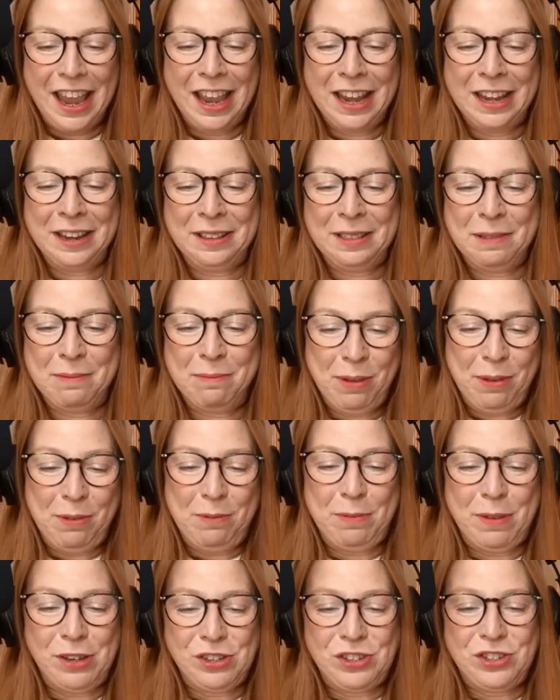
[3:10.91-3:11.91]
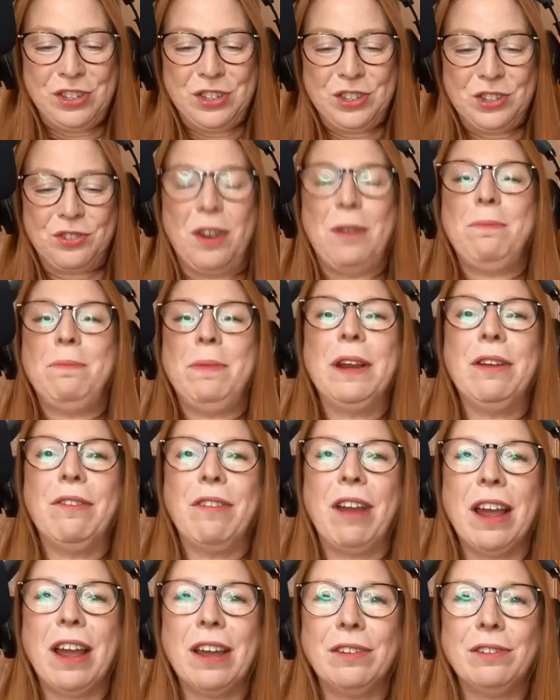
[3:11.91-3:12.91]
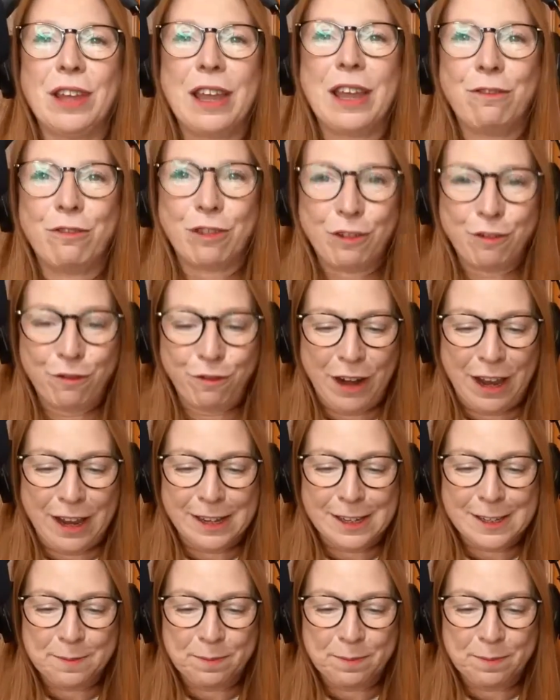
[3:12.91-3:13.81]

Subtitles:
And at the moment, she's tramping around looking for a flat.